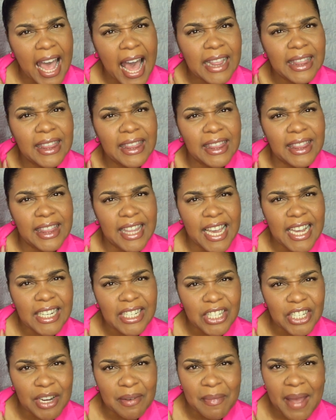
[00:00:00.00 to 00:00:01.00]
I think
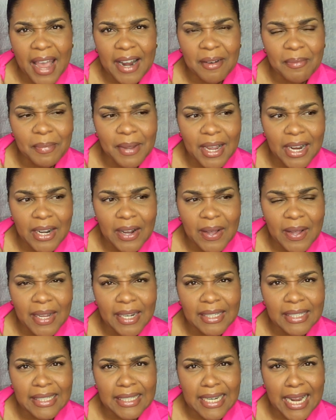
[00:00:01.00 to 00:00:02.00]
she might have been
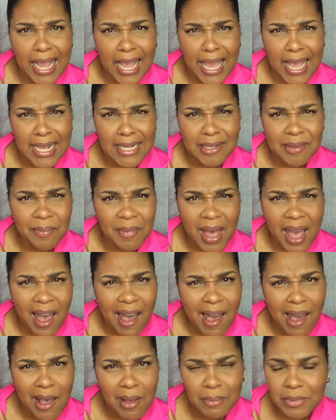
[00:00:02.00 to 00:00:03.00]
on Dance
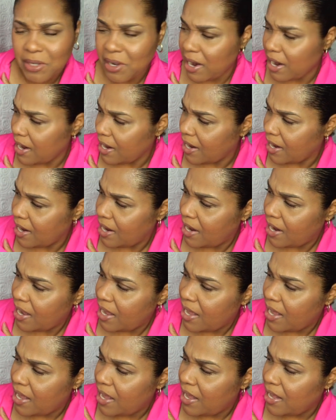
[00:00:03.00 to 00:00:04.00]
Moms or
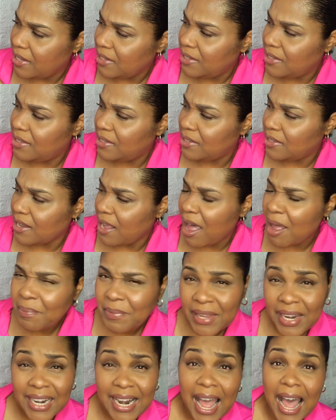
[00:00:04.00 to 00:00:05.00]

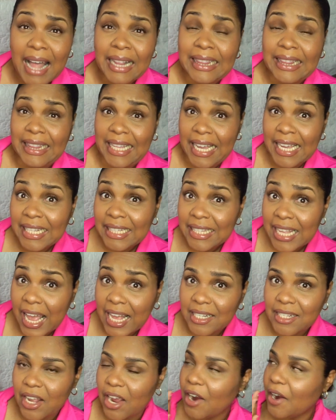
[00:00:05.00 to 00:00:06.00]
something. I think
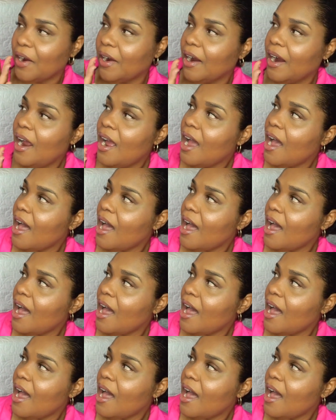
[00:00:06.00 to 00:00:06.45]
that's her.